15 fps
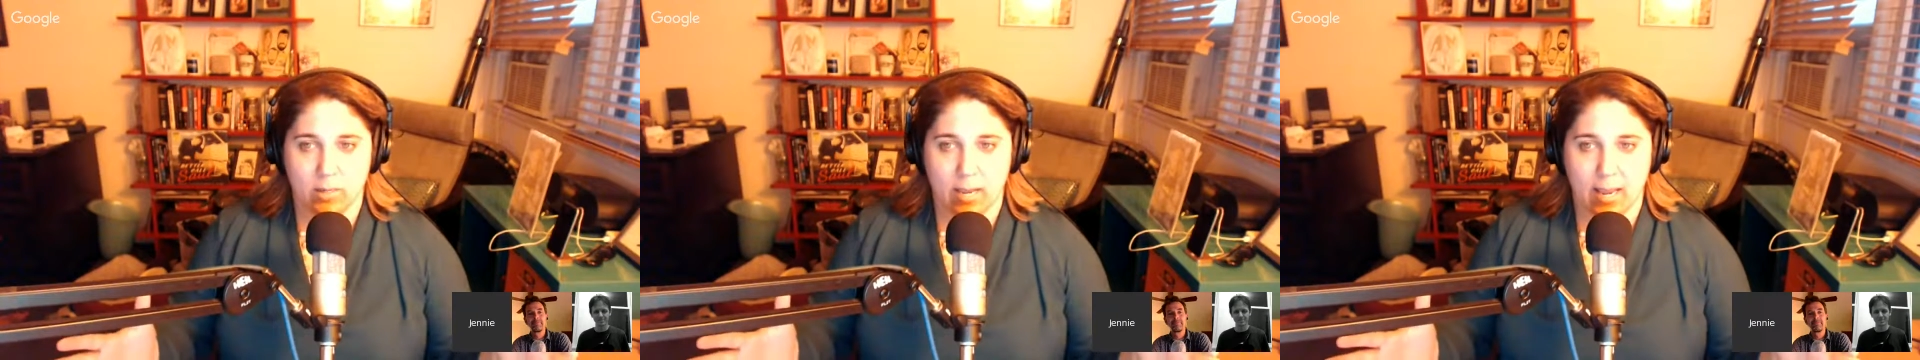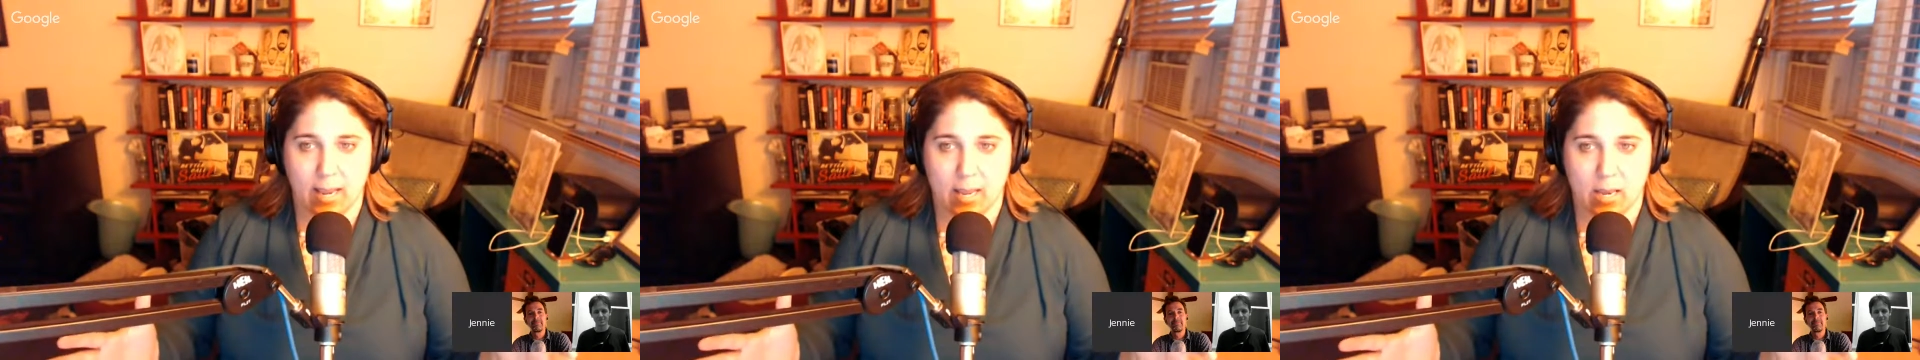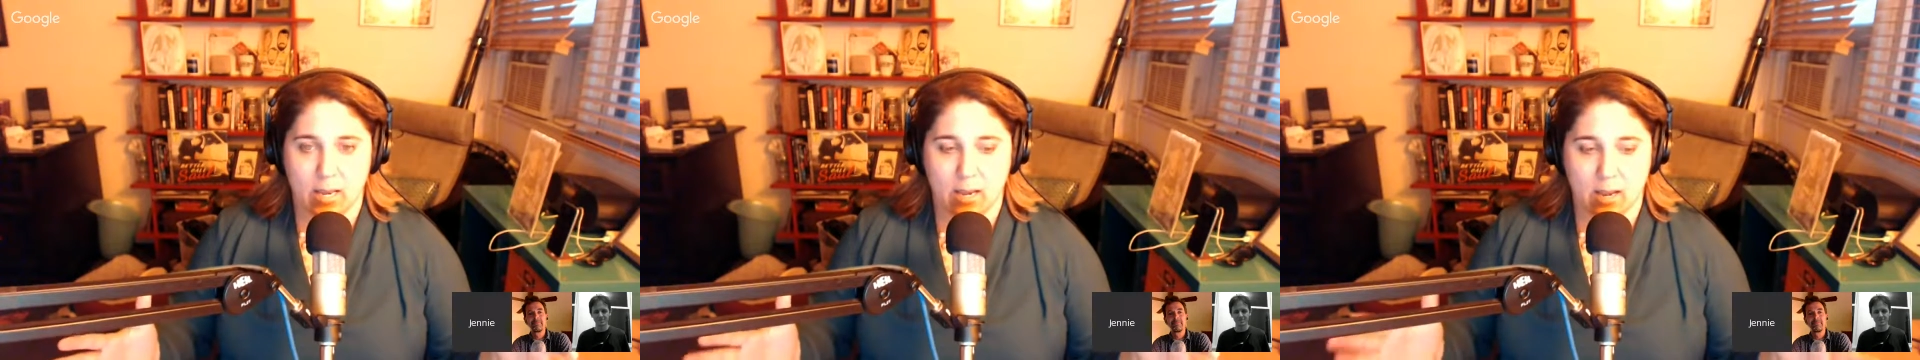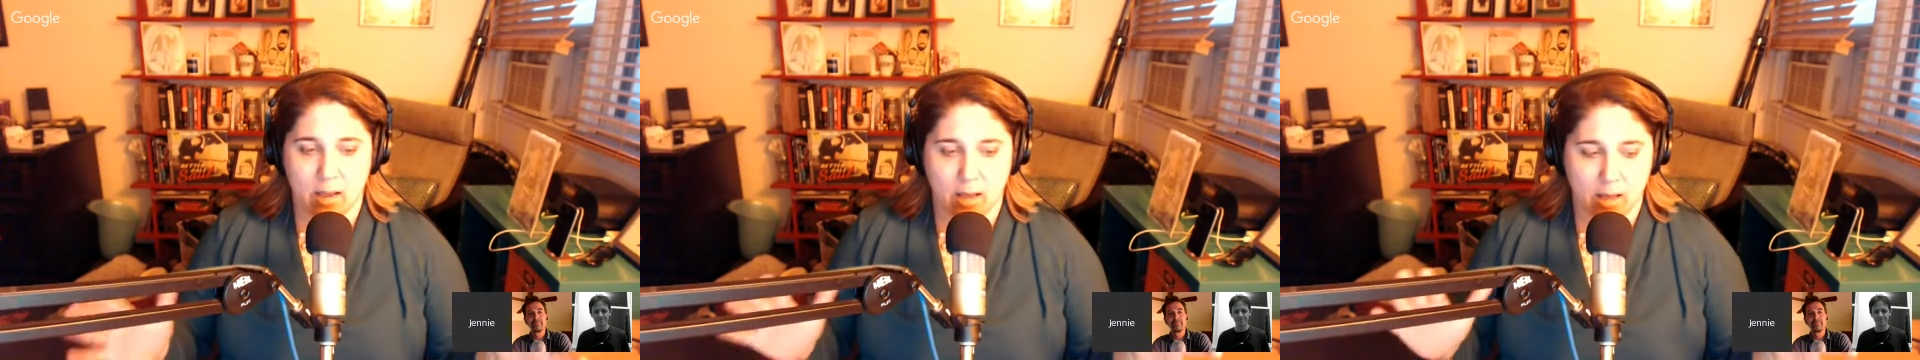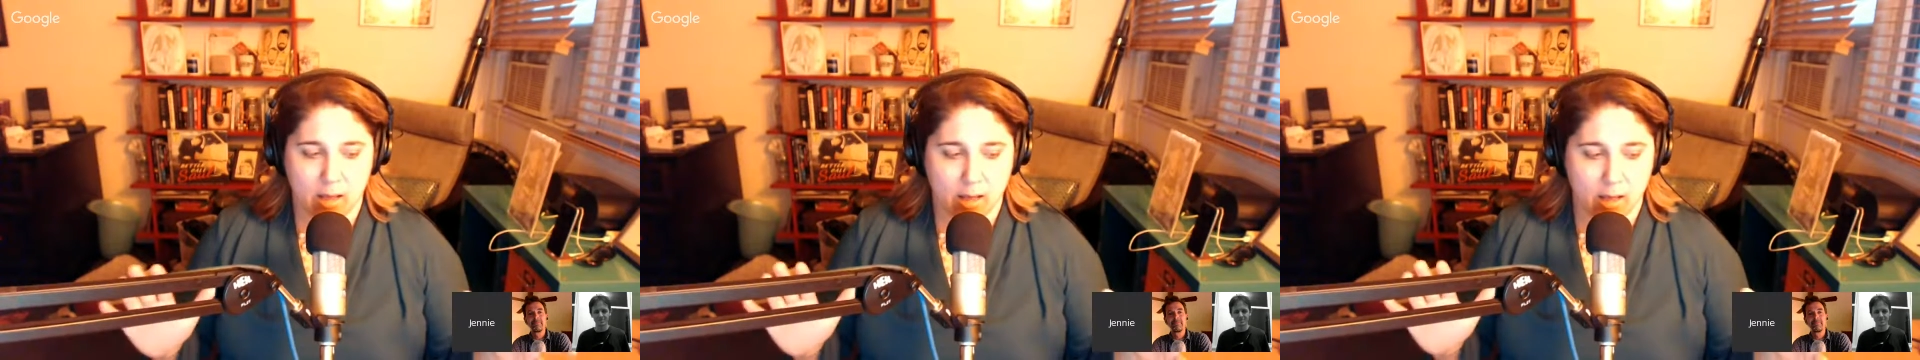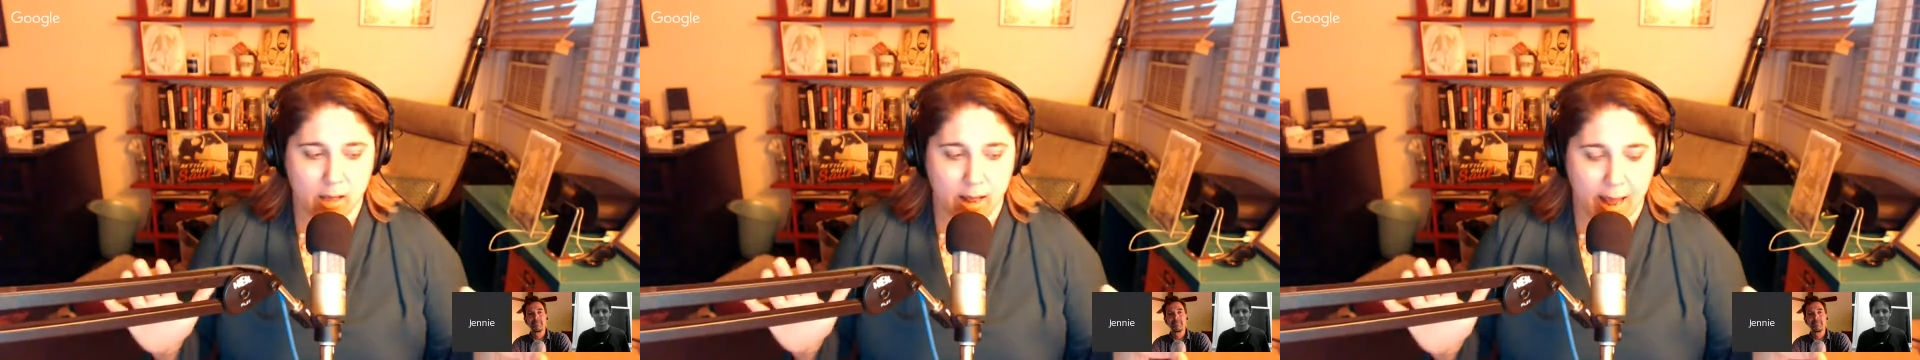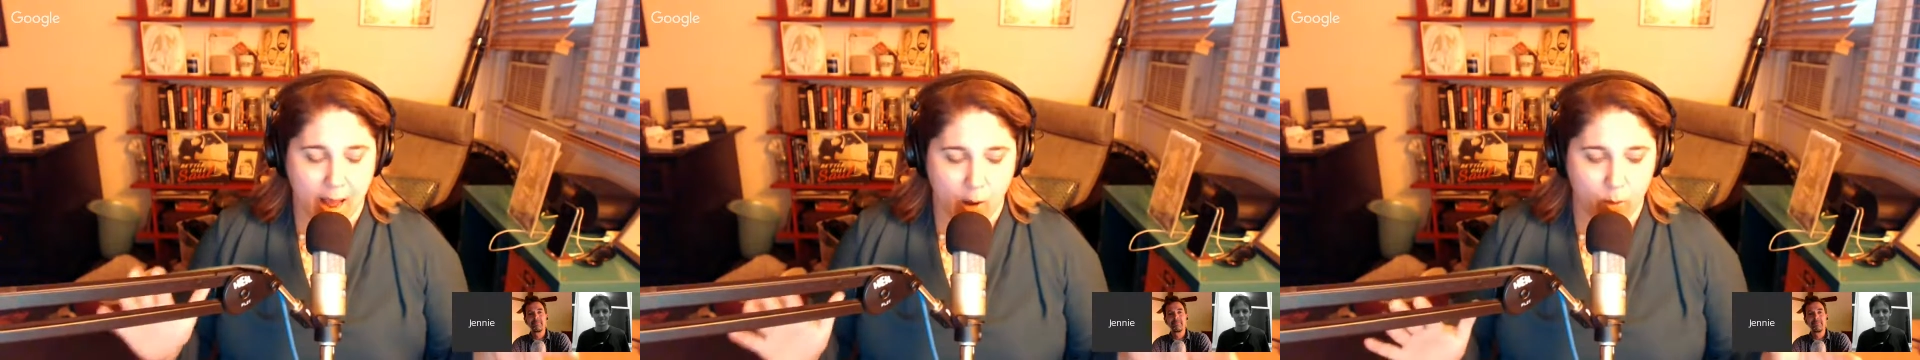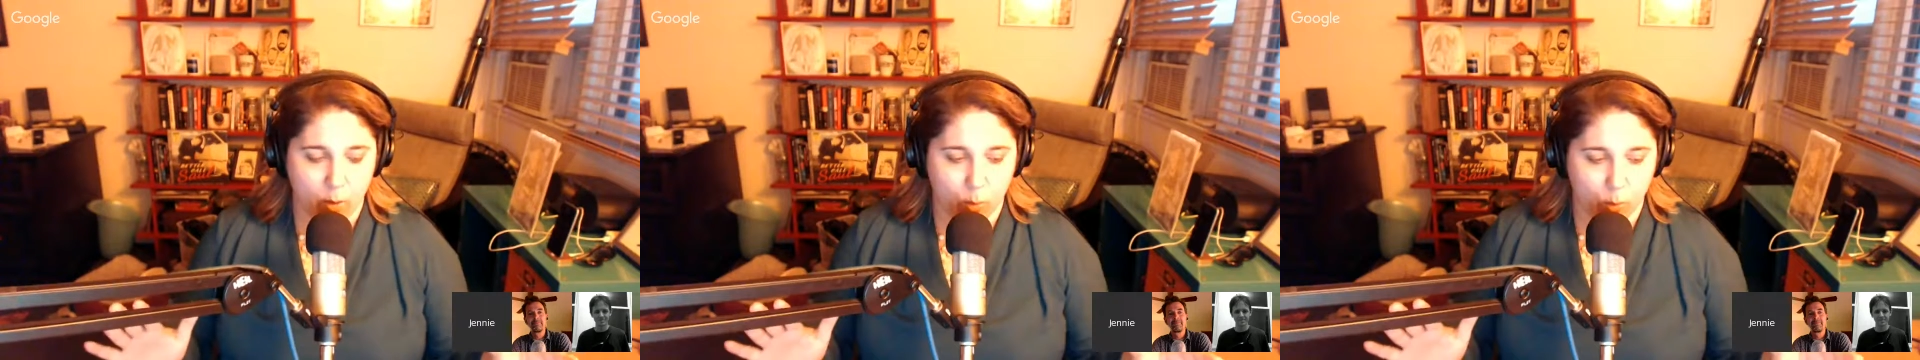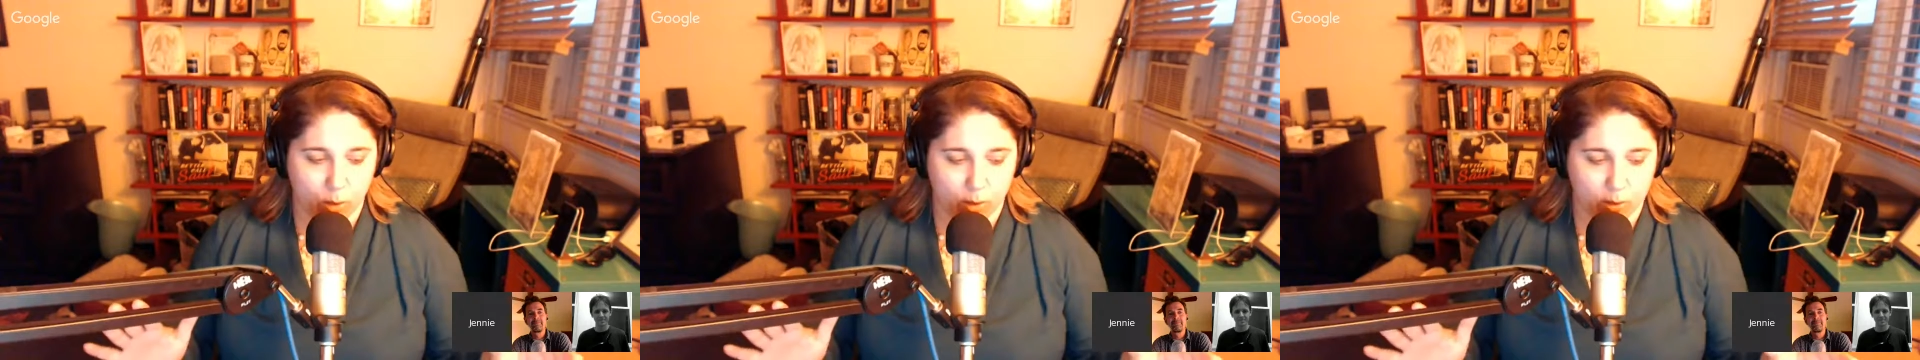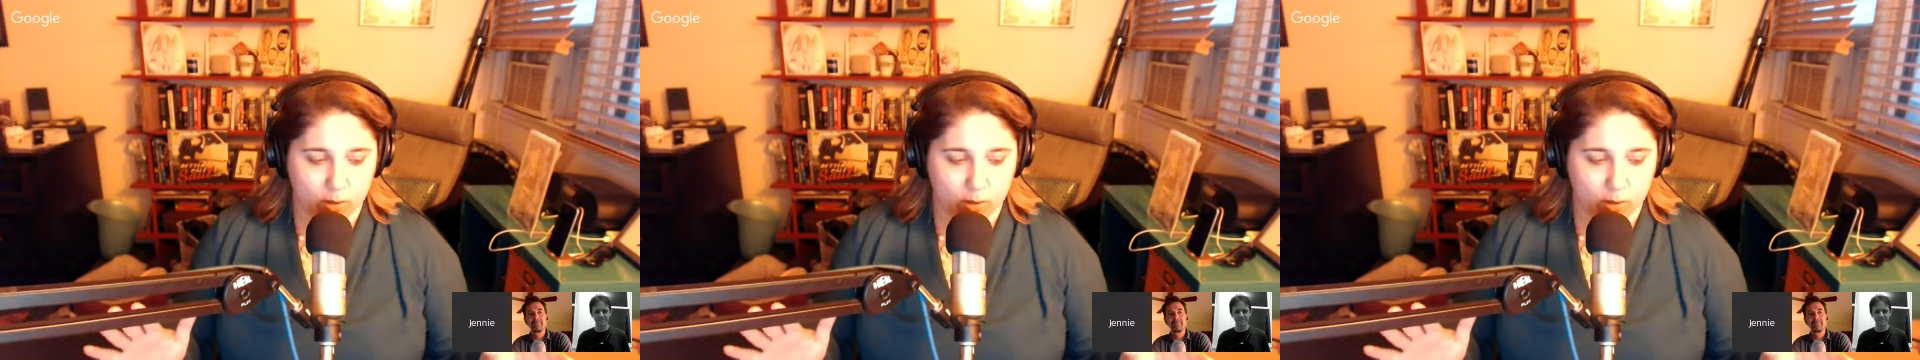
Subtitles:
and how it works,